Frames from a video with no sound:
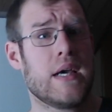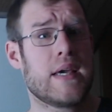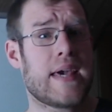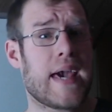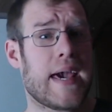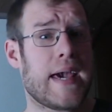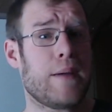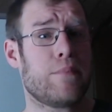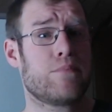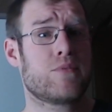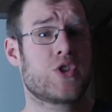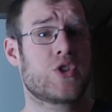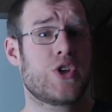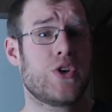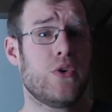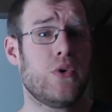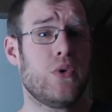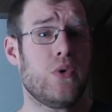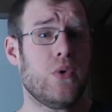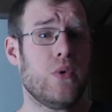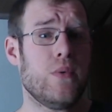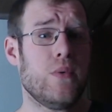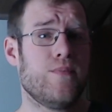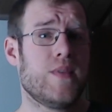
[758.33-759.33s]
Game
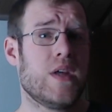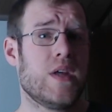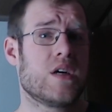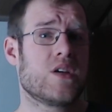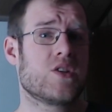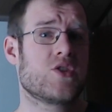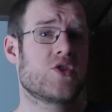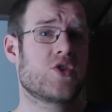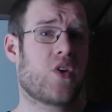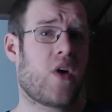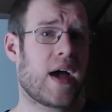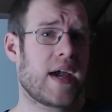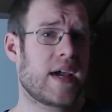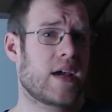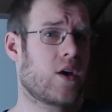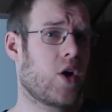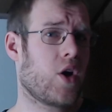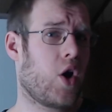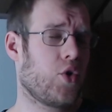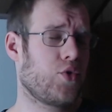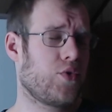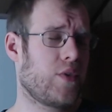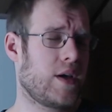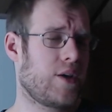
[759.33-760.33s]
two, slight
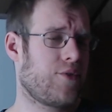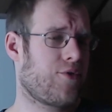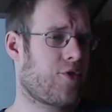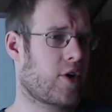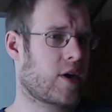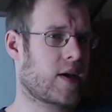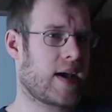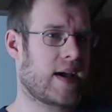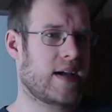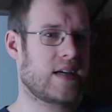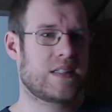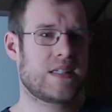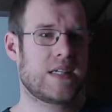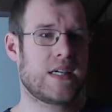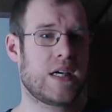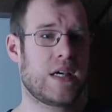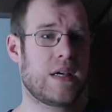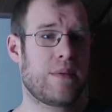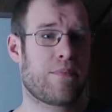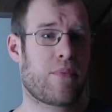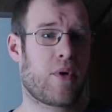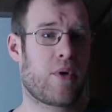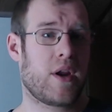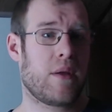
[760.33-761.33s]
gold lead for K
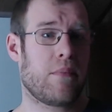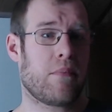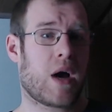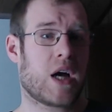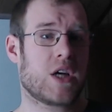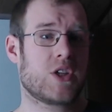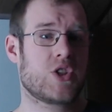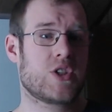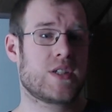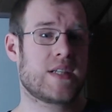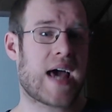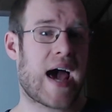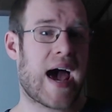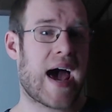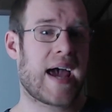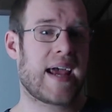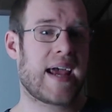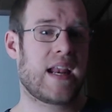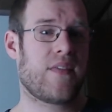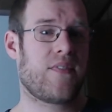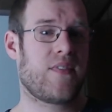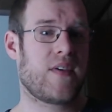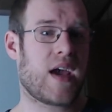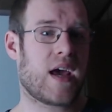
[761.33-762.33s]
T, pretty much
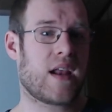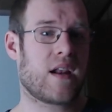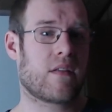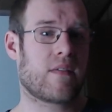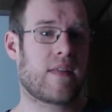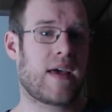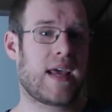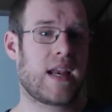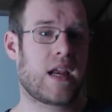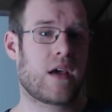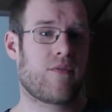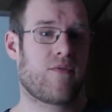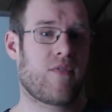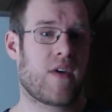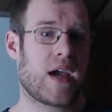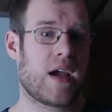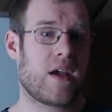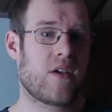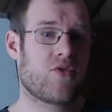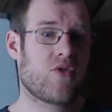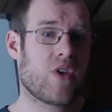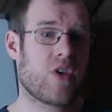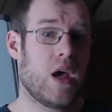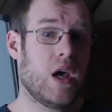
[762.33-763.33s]
tied at the end of laning
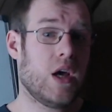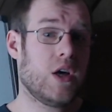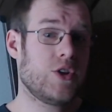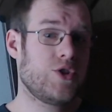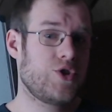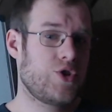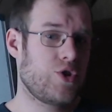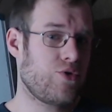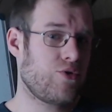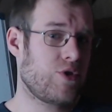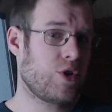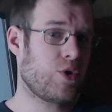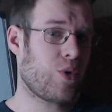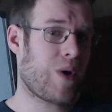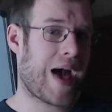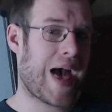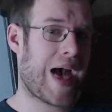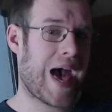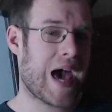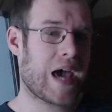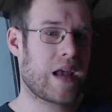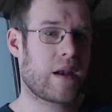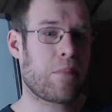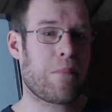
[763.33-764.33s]
phase. Dudu
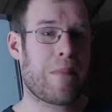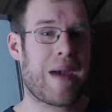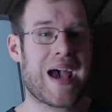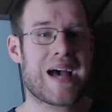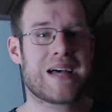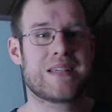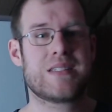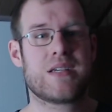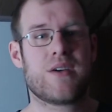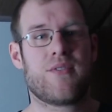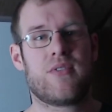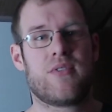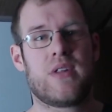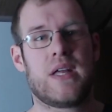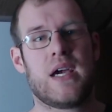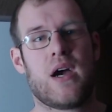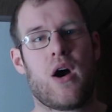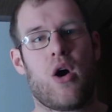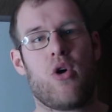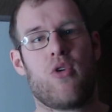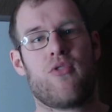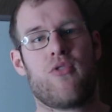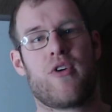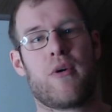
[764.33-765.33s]
ahead massively
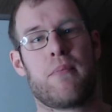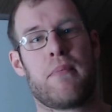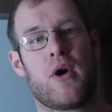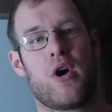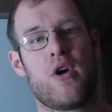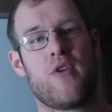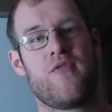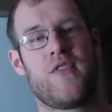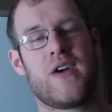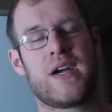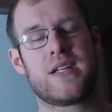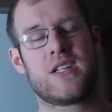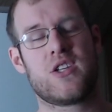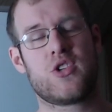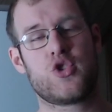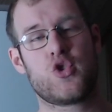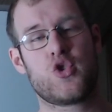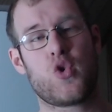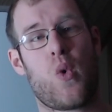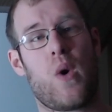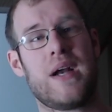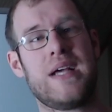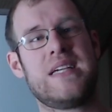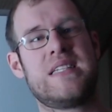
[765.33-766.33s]
over Perfect,
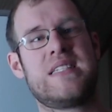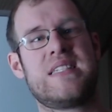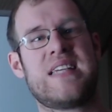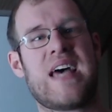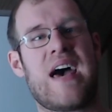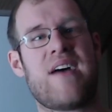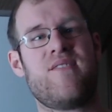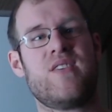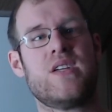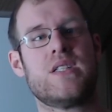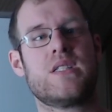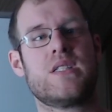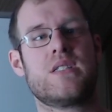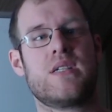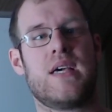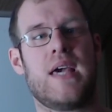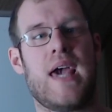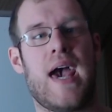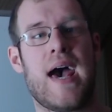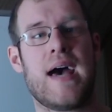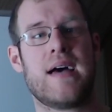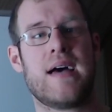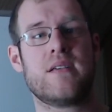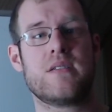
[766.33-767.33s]
twenty-seven
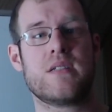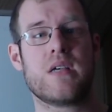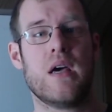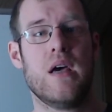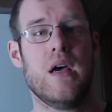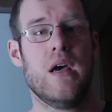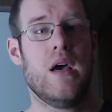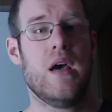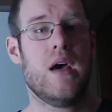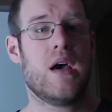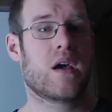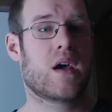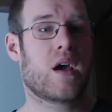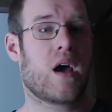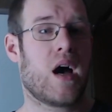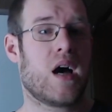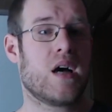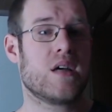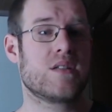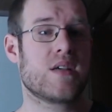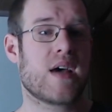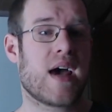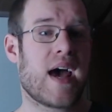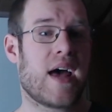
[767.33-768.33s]
C S.
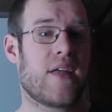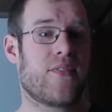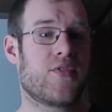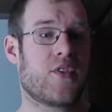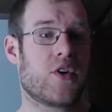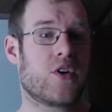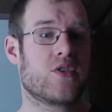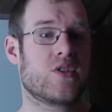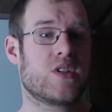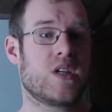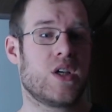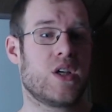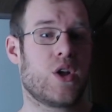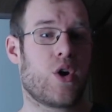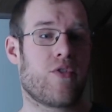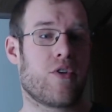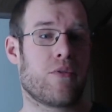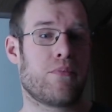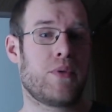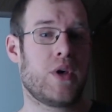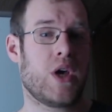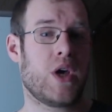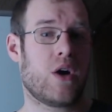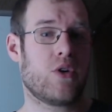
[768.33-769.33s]
Cuzz ahead thirteen
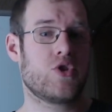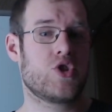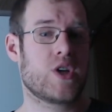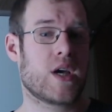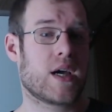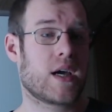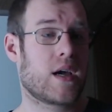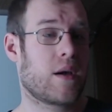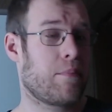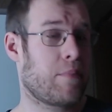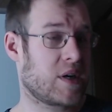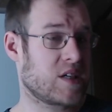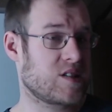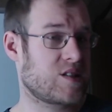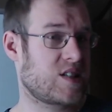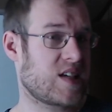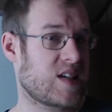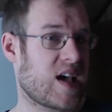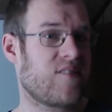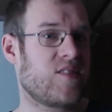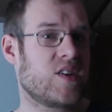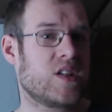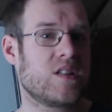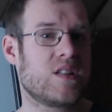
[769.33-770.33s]
over Pyosik, but
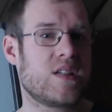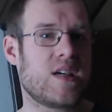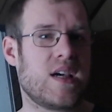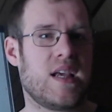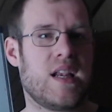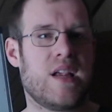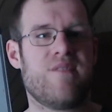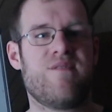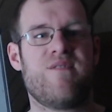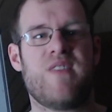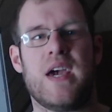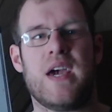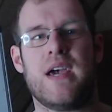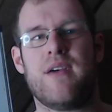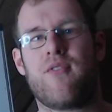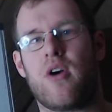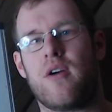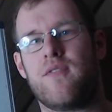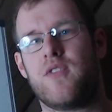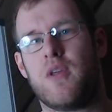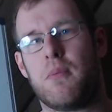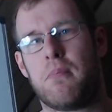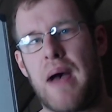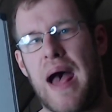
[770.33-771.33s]
seventeen in favor
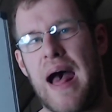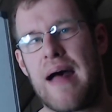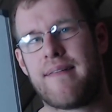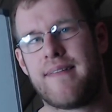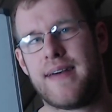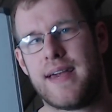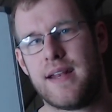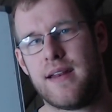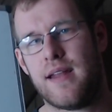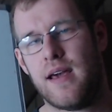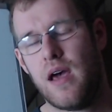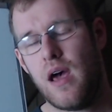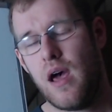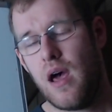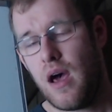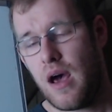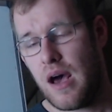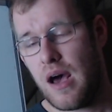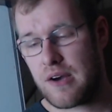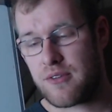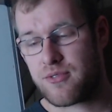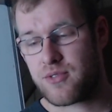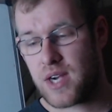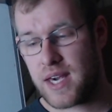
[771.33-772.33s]
of the bot lane
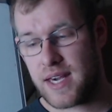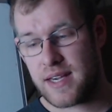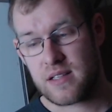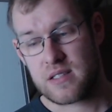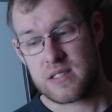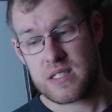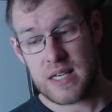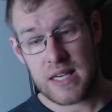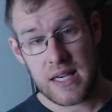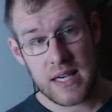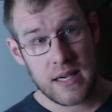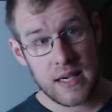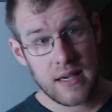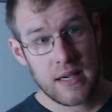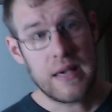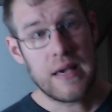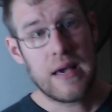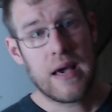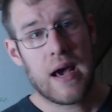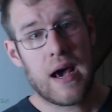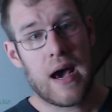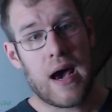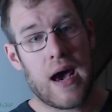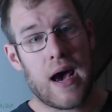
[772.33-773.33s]
of K T.
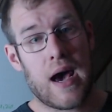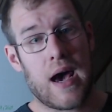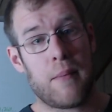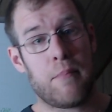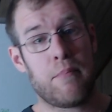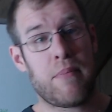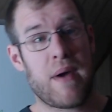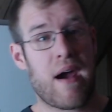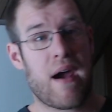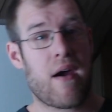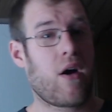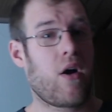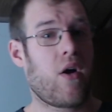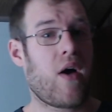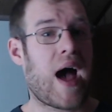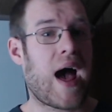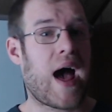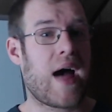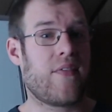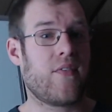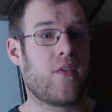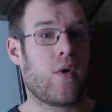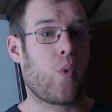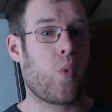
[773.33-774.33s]
Uh, Barrel
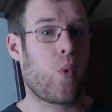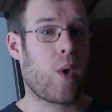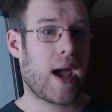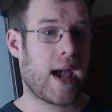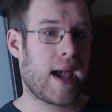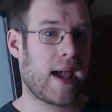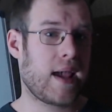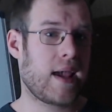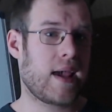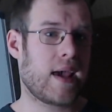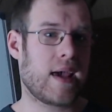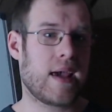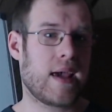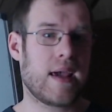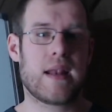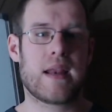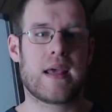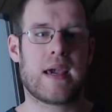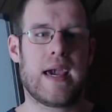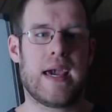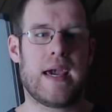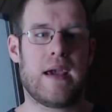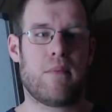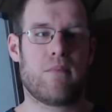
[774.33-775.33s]
on the way in
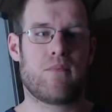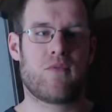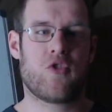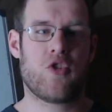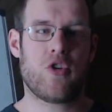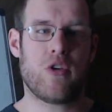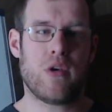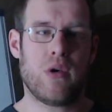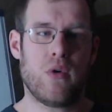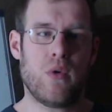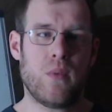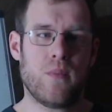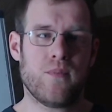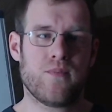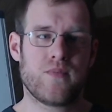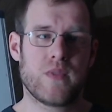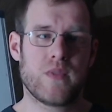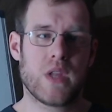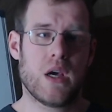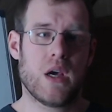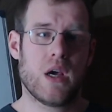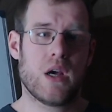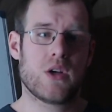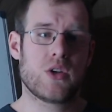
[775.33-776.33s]
game two.
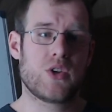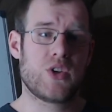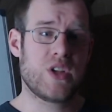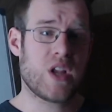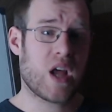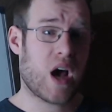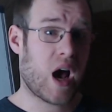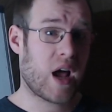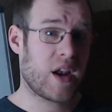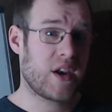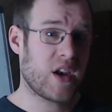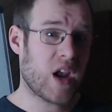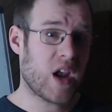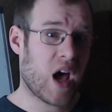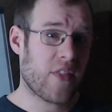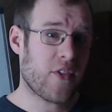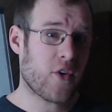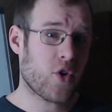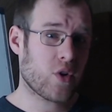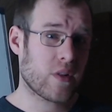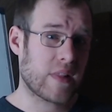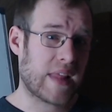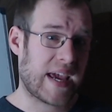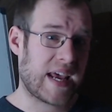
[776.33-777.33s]
N
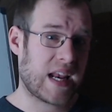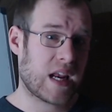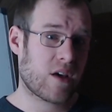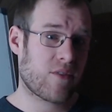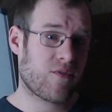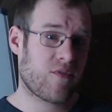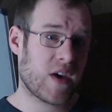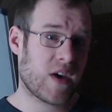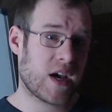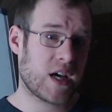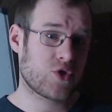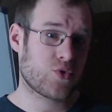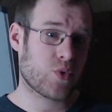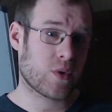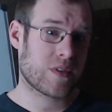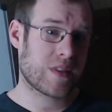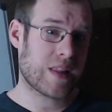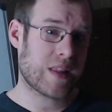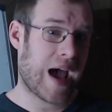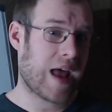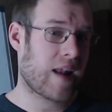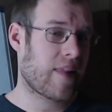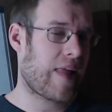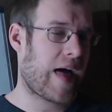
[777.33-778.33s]
another laning phase with
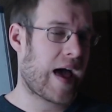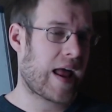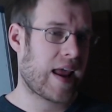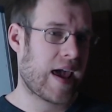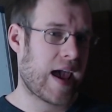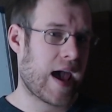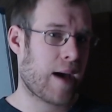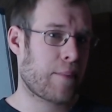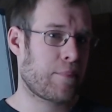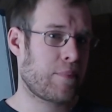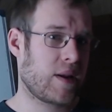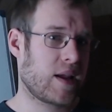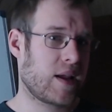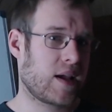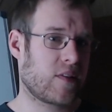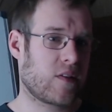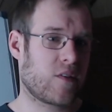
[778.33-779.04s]
not a lot happening.